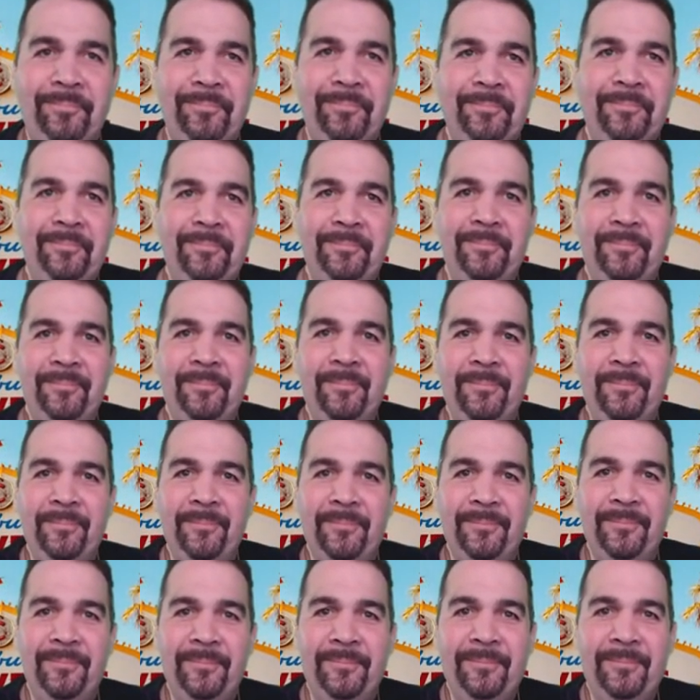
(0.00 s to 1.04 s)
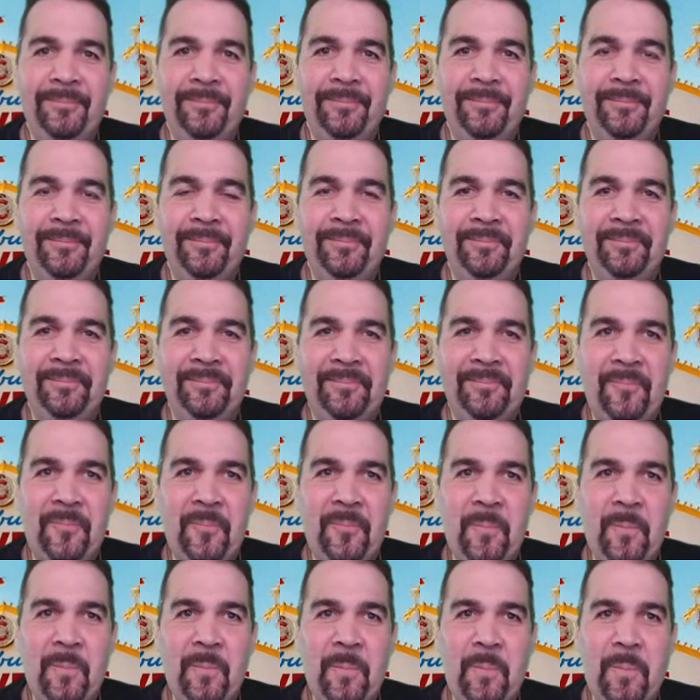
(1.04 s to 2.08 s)

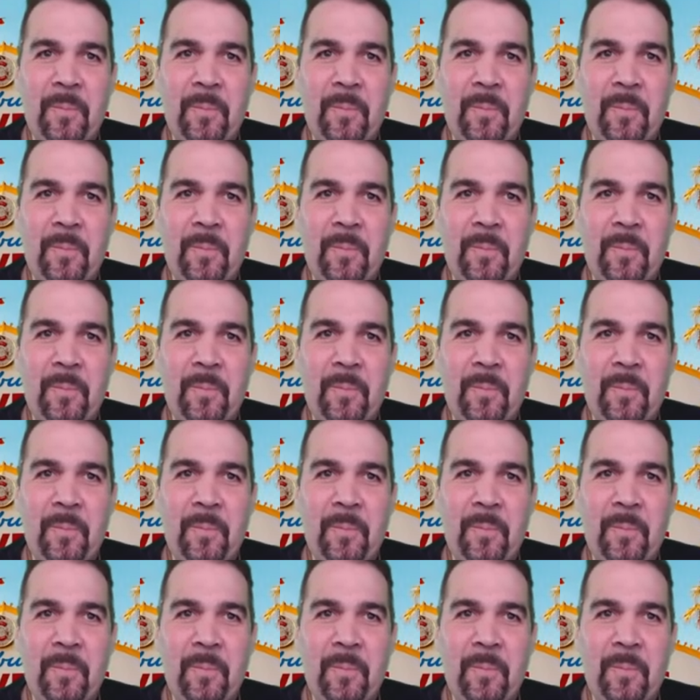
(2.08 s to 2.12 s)
[no speech]